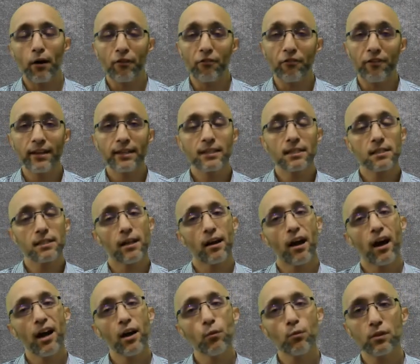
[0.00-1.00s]
events that
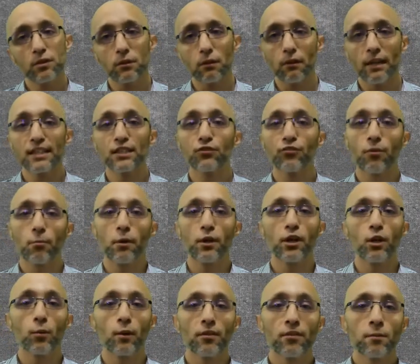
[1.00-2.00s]
I was less familiar
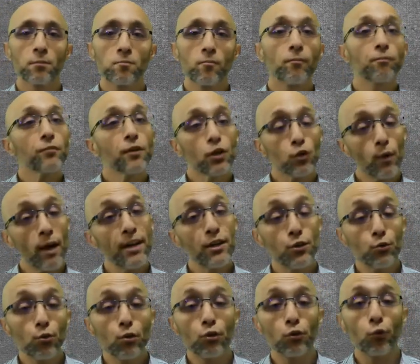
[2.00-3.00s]
with, so I had to
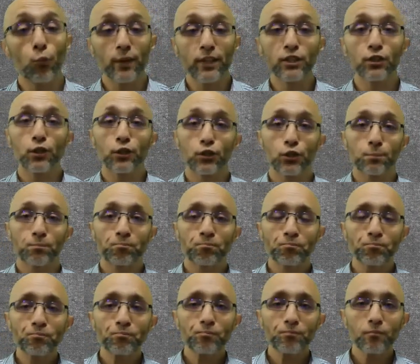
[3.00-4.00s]
do a little research.
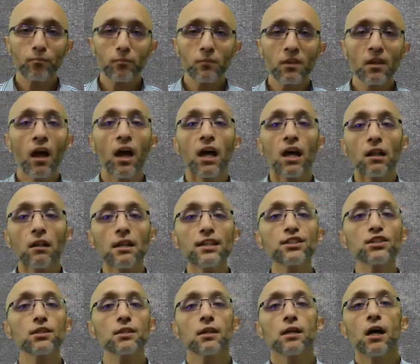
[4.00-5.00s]

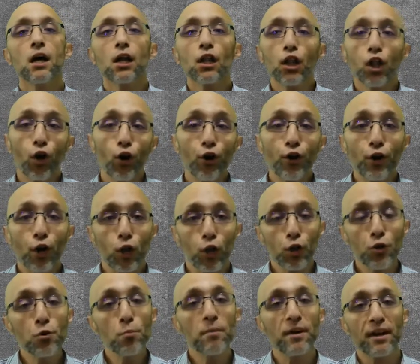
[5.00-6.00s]
Let's learn a
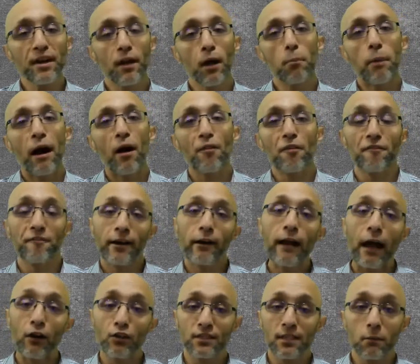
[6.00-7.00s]
little bit about the Fair
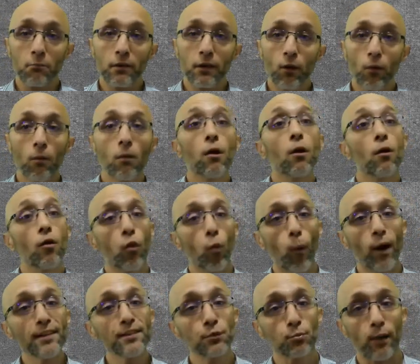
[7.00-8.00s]
Housing Bill, the
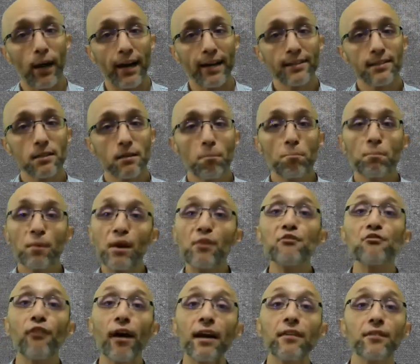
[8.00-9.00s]
Watts riots, and
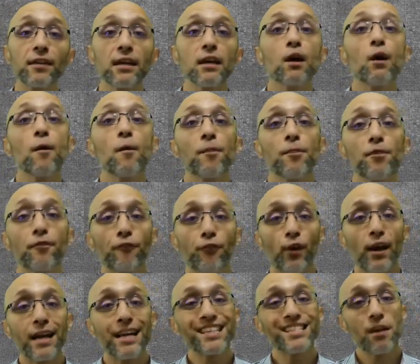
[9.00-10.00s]
finally, the
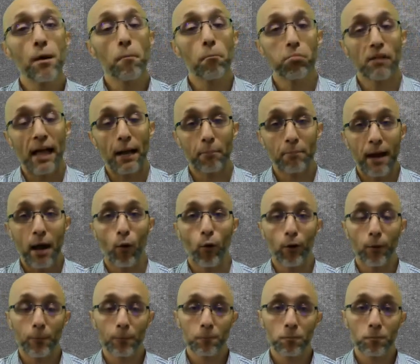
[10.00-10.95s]
phrase Black Power.